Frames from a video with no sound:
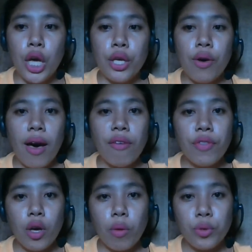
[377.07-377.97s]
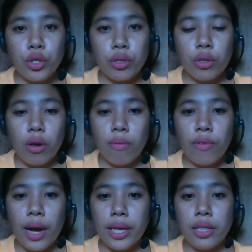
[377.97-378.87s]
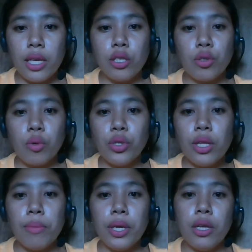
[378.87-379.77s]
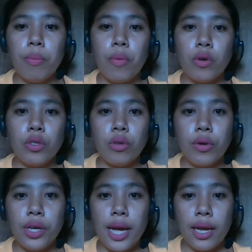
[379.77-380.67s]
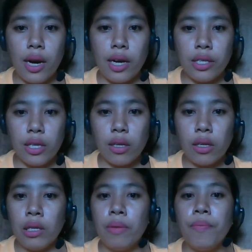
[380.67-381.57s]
you have the option of writing social media post or an article.